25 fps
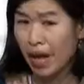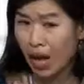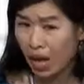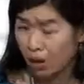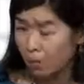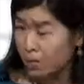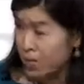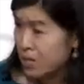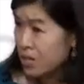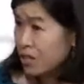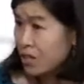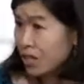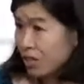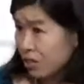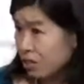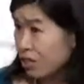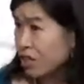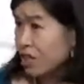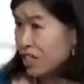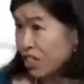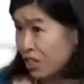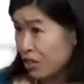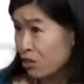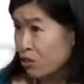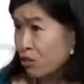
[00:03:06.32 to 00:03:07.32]

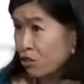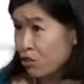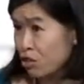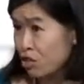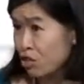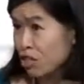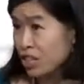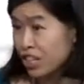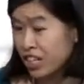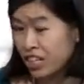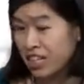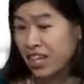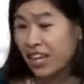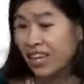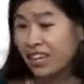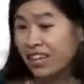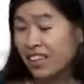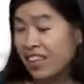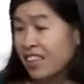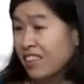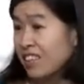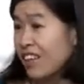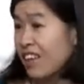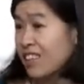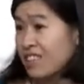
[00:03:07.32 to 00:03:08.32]
Absolutely understood, and I
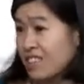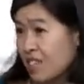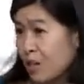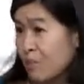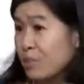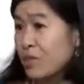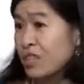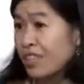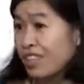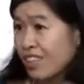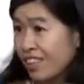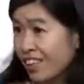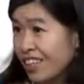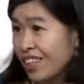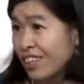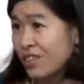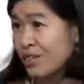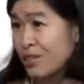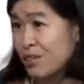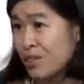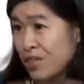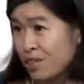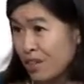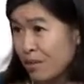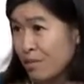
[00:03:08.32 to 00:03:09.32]
think that's up to the
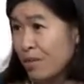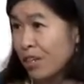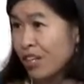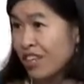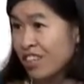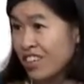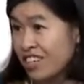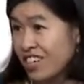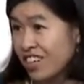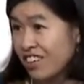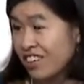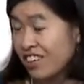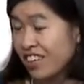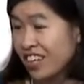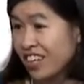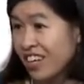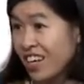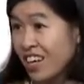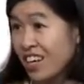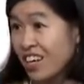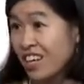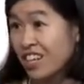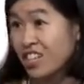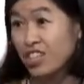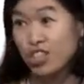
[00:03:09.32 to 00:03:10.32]
leaders in the military
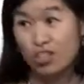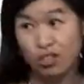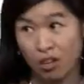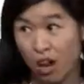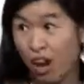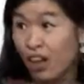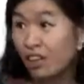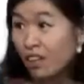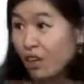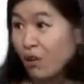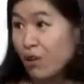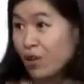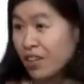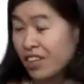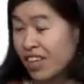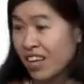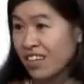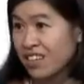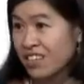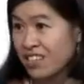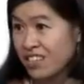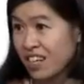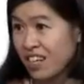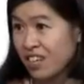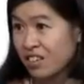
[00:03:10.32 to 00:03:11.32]
to not lower
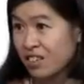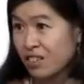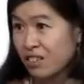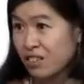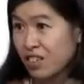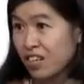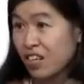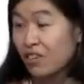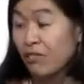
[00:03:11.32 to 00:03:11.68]
that standard,